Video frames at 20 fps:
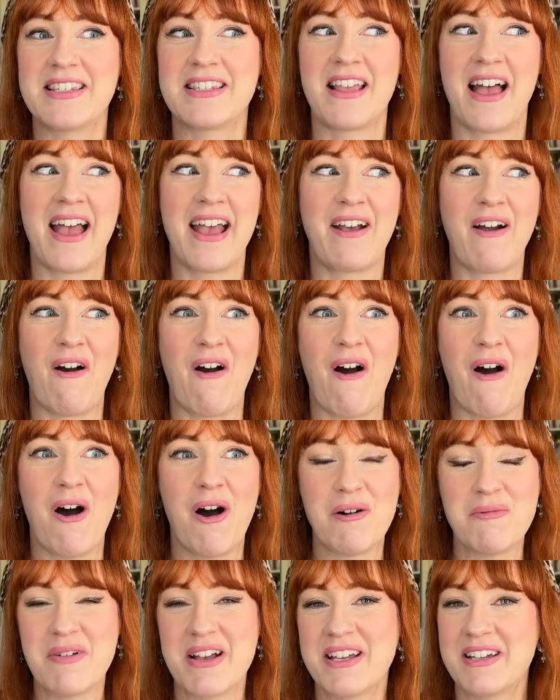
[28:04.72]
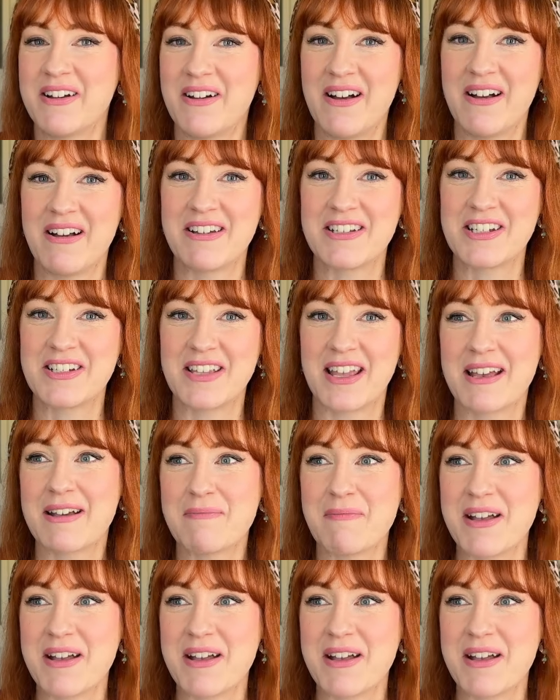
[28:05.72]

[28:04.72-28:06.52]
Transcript: like, oh my gosh, like,